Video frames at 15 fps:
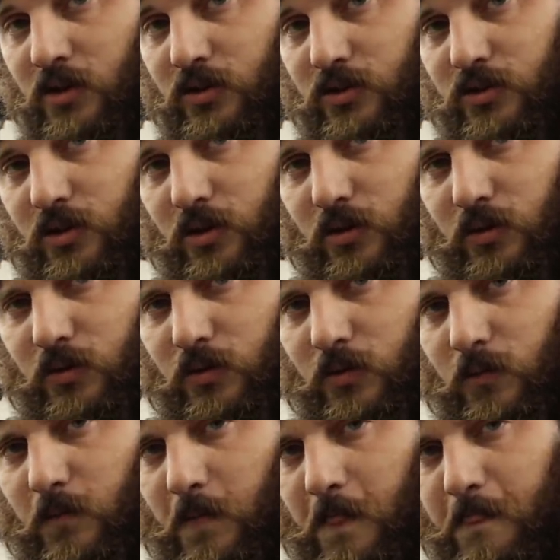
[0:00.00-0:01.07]

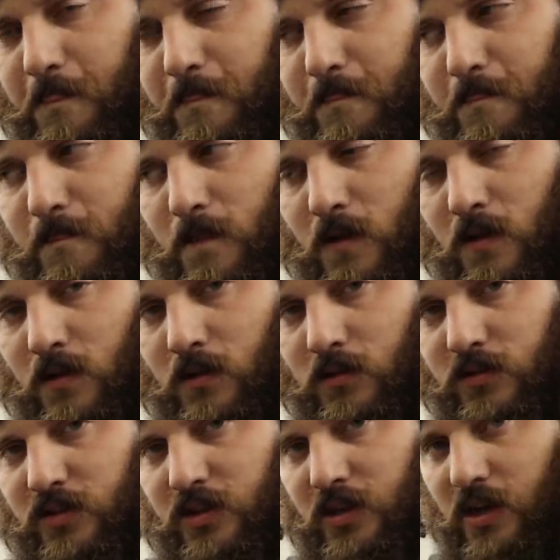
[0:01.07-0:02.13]
So
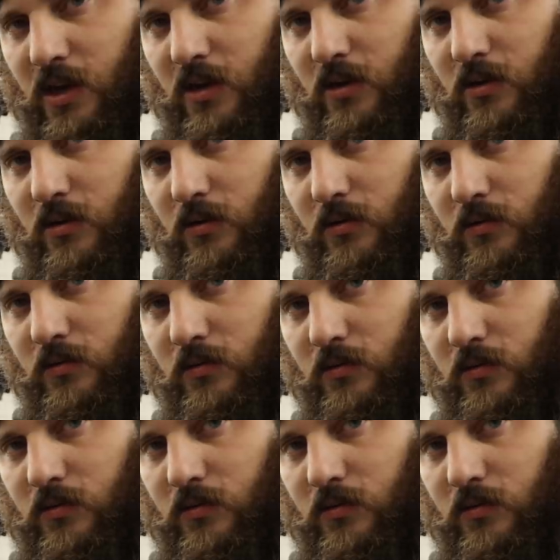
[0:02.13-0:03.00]
let's see how,